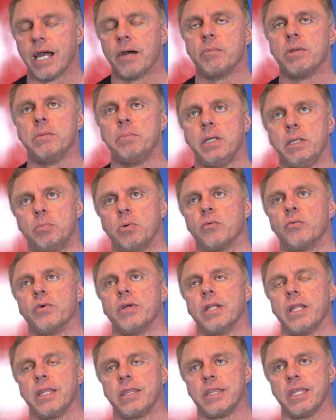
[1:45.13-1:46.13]
How many people
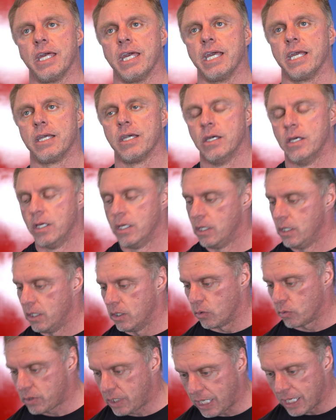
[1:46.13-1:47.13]
really think,
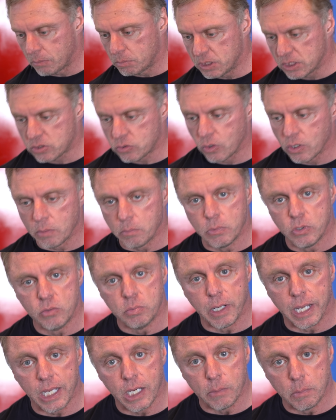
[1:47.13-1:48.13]
okay, I'm just going to
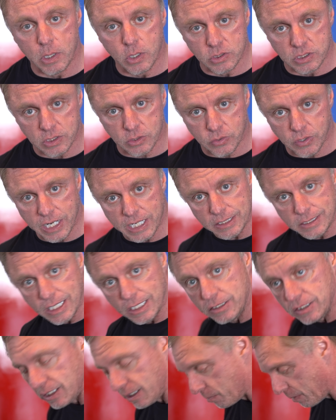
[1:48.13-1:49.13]
move my elbows and create
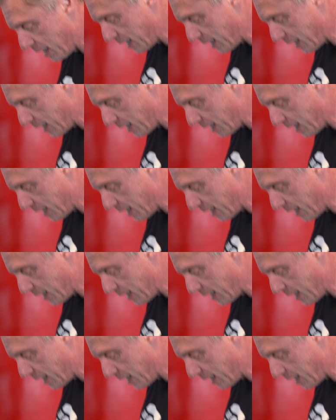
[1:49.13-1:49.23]
tension in